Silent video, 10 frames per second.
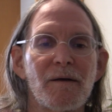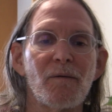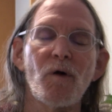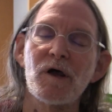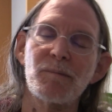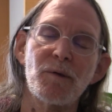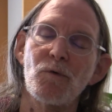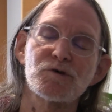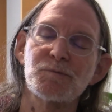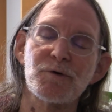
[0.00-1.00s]
what could be
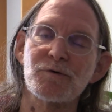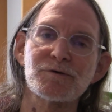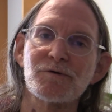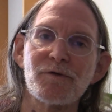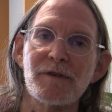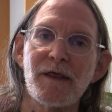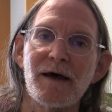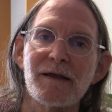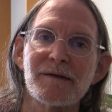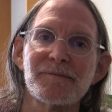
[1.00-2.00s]
more spiritual than that?